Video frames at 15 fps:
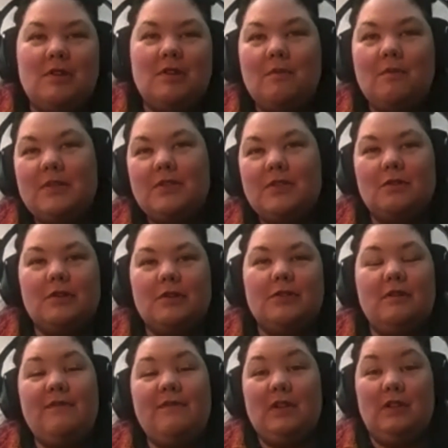open source
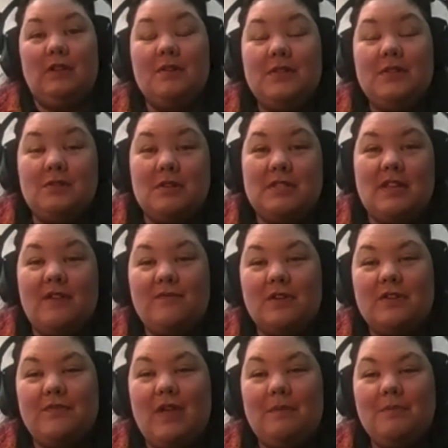or even closed source
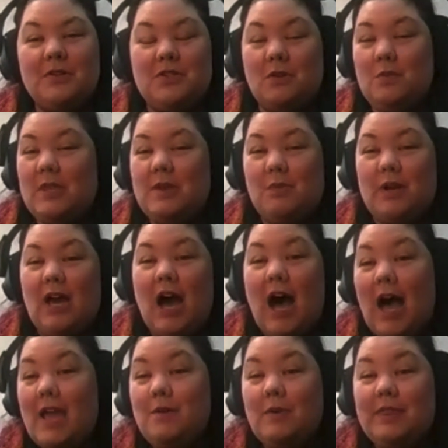software developers don't really want to
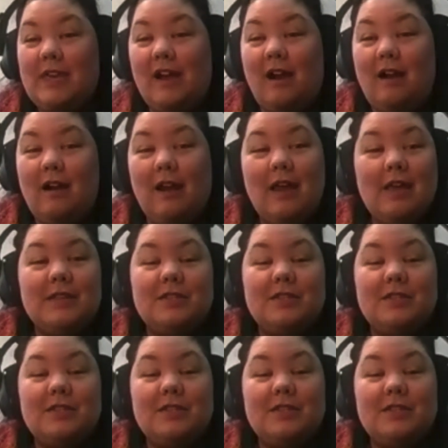hide what they are.